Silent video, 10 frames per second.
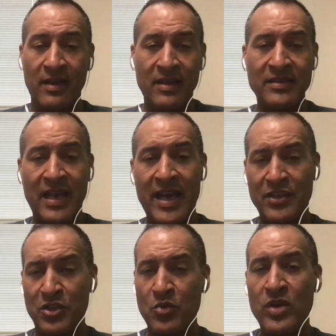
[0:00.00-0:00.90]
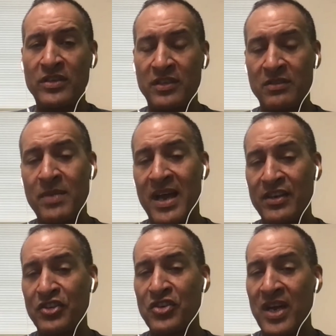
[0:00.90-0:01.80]
this last 2 weeks is about,
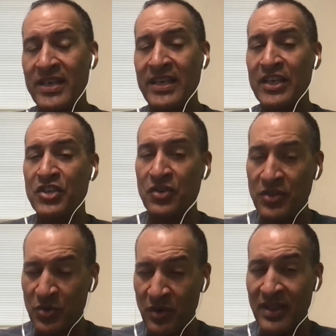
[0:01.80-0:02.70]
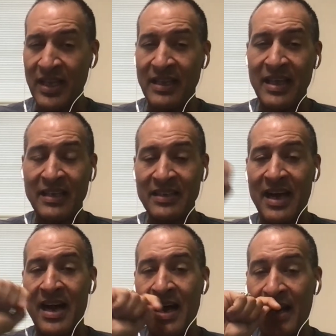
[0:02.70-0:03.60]
is trying to get you to sort of think of things at a
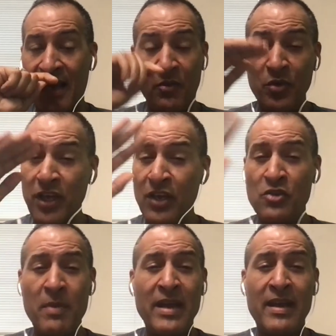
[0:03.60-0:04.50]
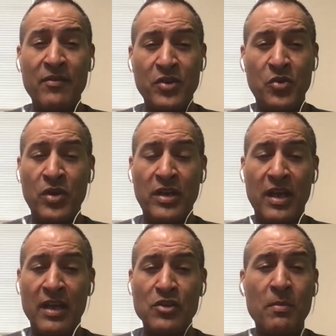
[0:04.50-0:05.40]
high level. Again, you may never do it
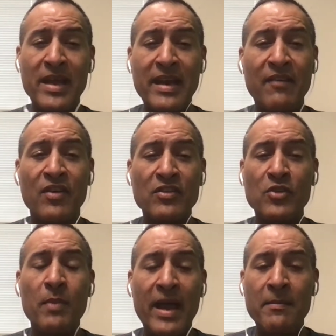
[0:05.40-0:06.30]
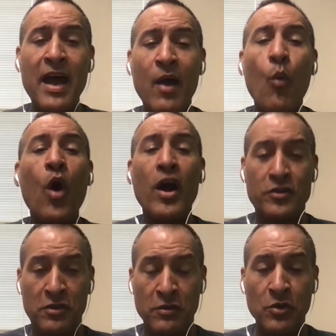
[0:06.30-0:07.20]
and you may not want
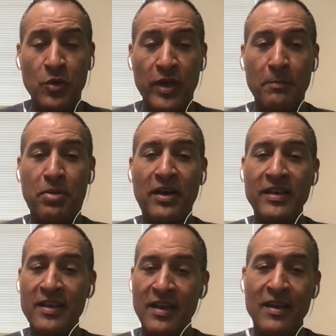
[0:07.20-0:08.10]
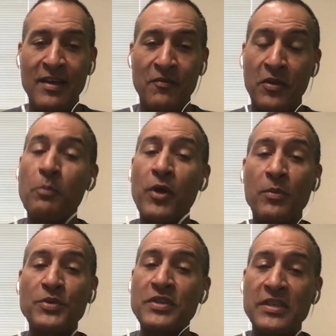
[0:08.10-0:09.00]
to do it, but for the
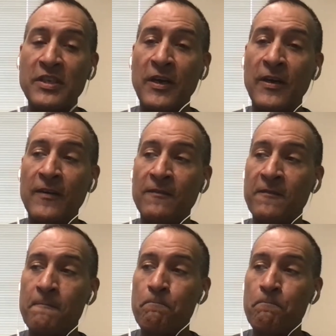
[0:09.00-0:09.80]
purposes of